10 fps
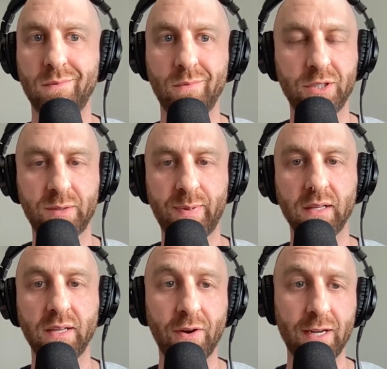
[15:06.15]
We'll just pick
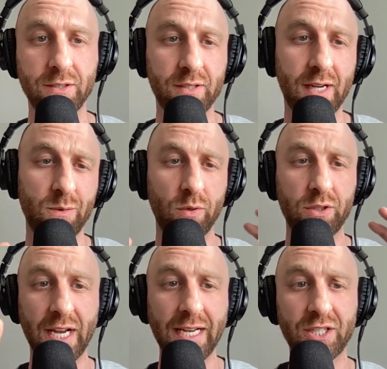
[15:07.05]
a different exercise. We'll
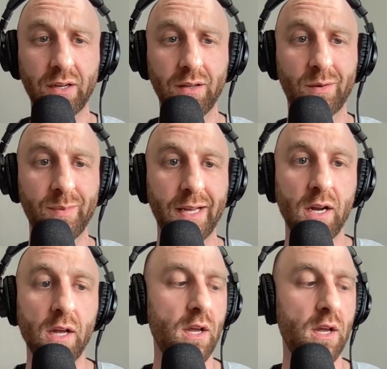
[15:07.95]
change it a little bit.